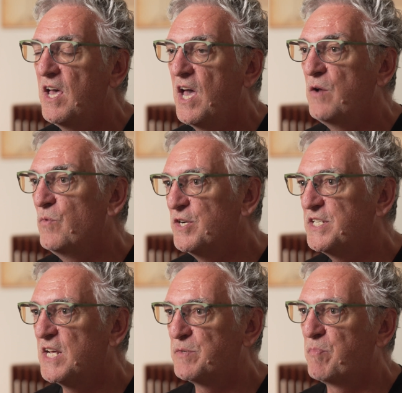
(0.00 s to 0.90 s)
And
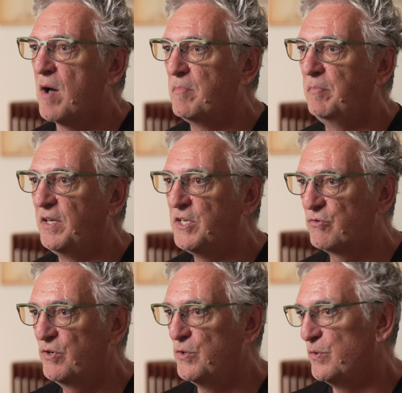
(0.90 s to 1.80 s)
whereas that's probably
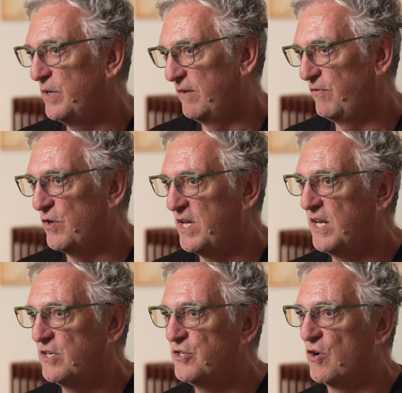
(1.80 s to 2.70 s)
true if you
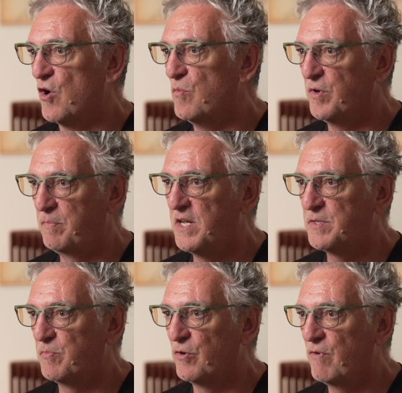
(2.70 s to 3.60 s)
heated your home with
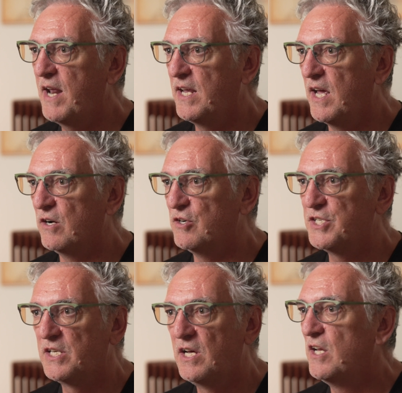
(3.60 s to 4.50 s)
baseboard
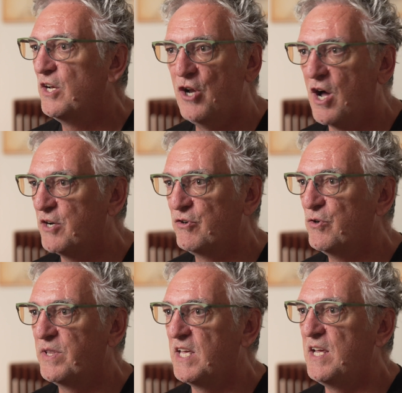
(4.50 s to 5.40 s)
radiators, not
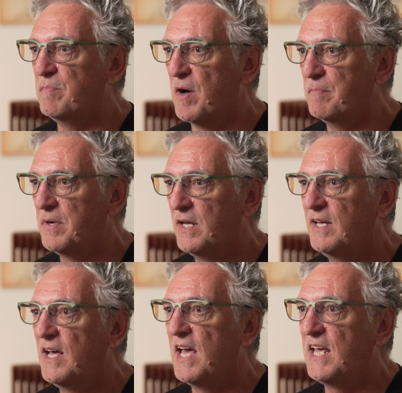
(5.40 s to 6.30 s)
true with a heat pump.
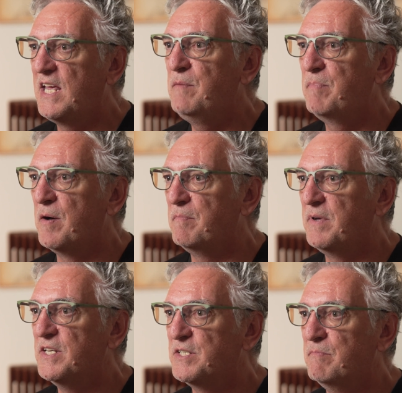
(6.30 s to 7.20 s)
A heat pump
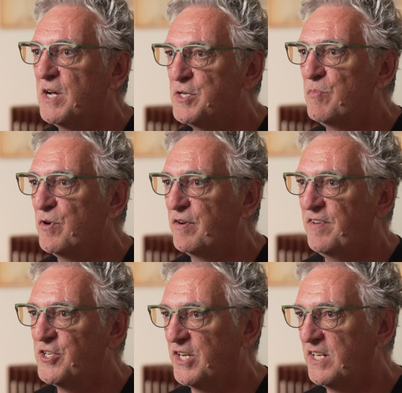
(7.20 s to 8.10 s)
is much more
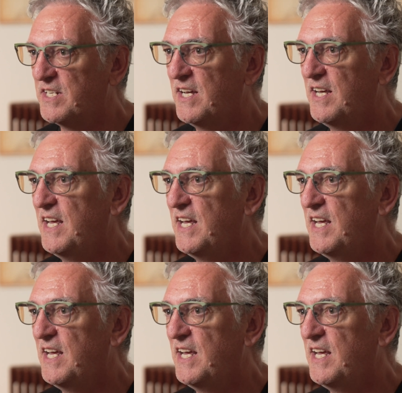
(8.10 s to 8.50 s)
efficient.